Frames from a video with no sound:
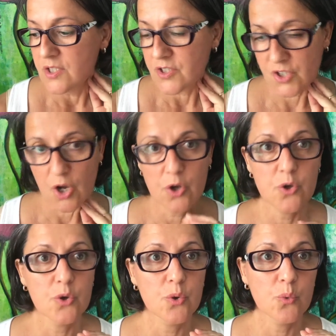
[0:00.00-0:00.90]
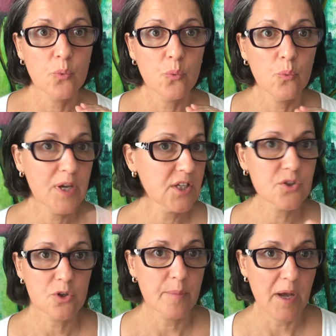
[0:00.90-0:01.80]
So we can
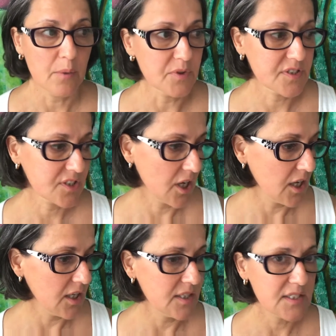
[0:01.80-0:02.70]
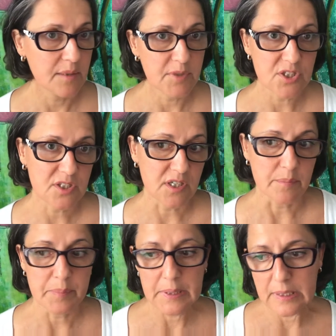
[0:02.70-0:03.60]
talk about what size, how much it's going
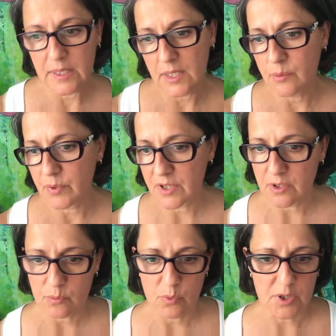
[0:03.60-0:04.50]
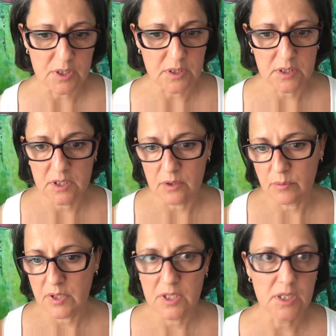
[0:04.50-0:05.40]
to be, whether you want it,
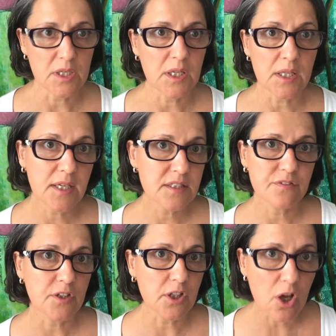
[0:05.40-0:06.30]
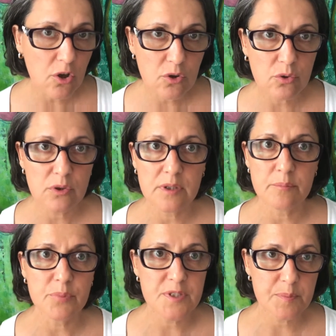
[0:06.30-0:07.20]
whether you're going to collect if you're local
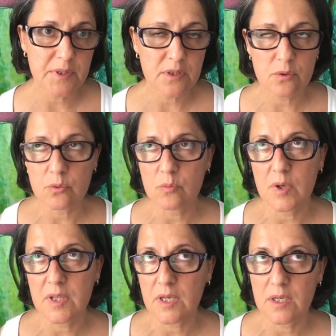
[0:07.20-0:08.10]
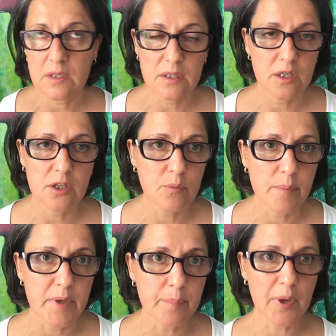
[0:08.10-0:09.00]
in Brisbane, or whether, you
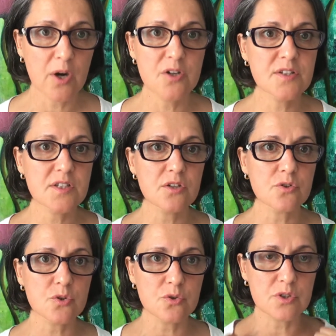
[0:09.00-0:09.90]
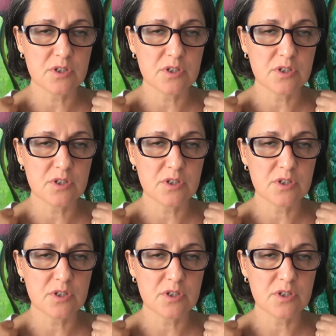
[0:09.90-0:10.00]
want me to post, and I'll talk